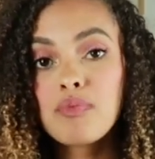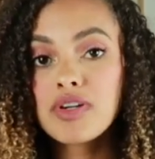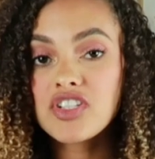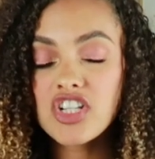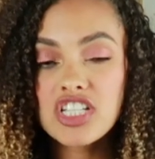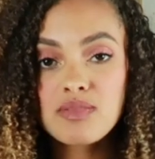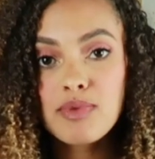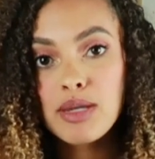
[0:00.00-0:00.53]

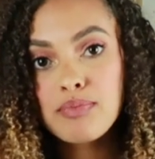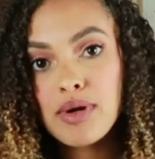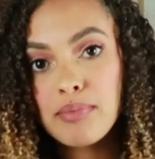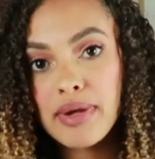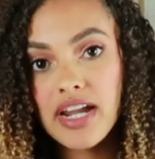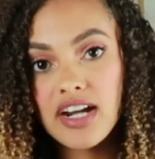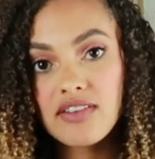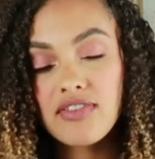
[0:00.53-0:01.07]
But just be
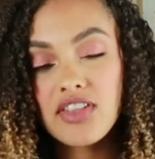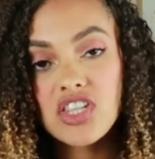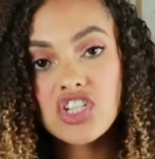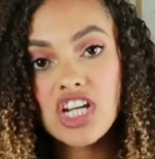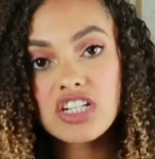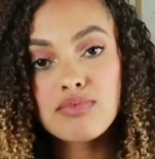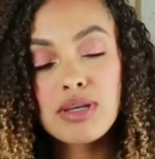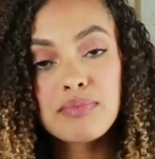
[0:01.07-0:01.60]
prepared for the
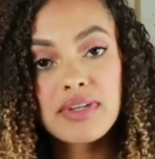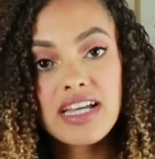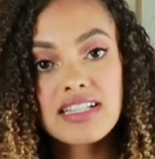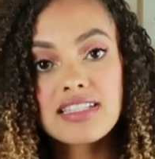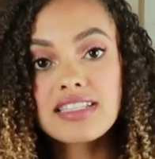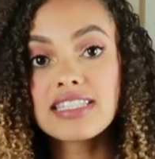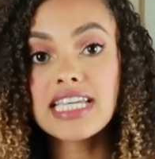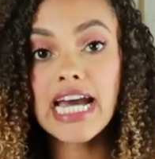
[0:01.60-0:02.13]
judgment,
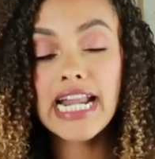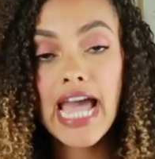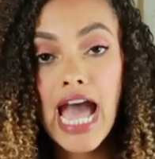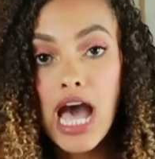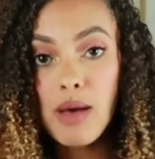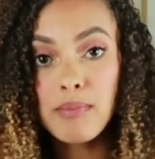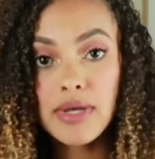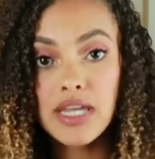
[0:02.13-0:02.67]
because it's gonna
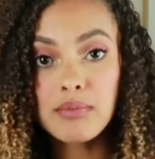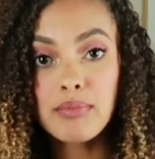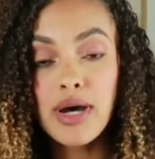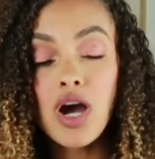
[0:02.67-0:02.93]
happen.